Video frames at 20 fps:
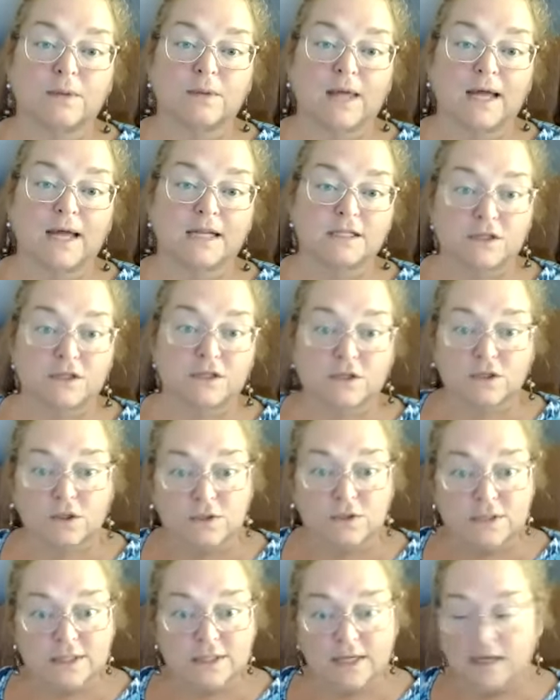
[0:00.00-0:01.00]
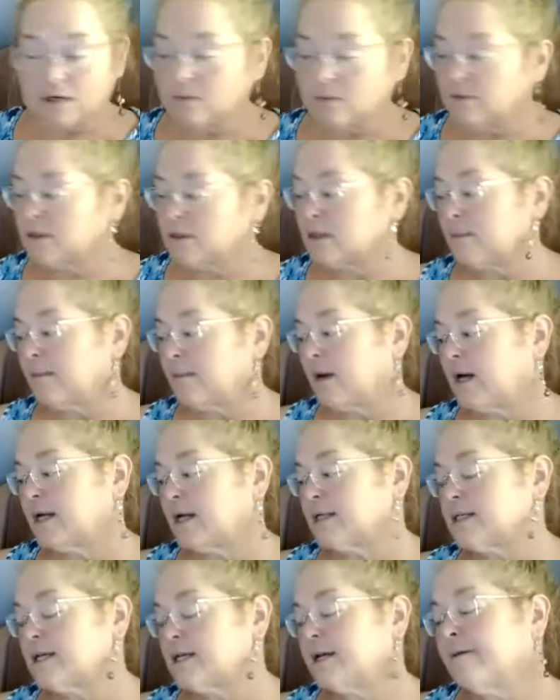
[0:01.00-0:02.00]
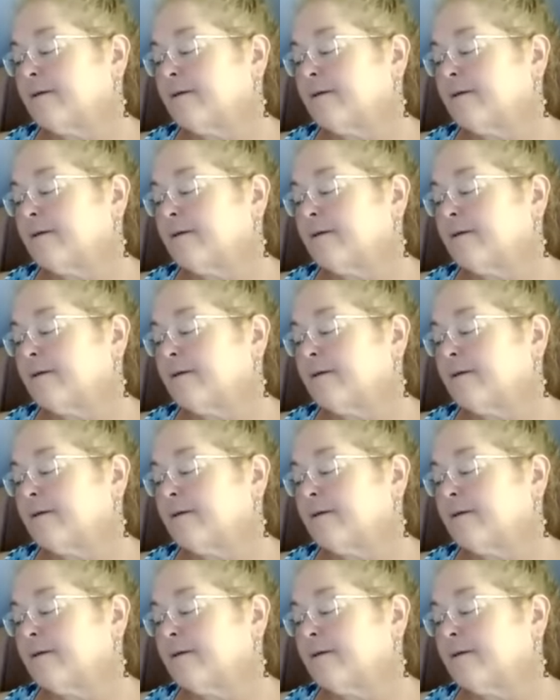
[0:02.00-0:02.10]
planets associated with the mind.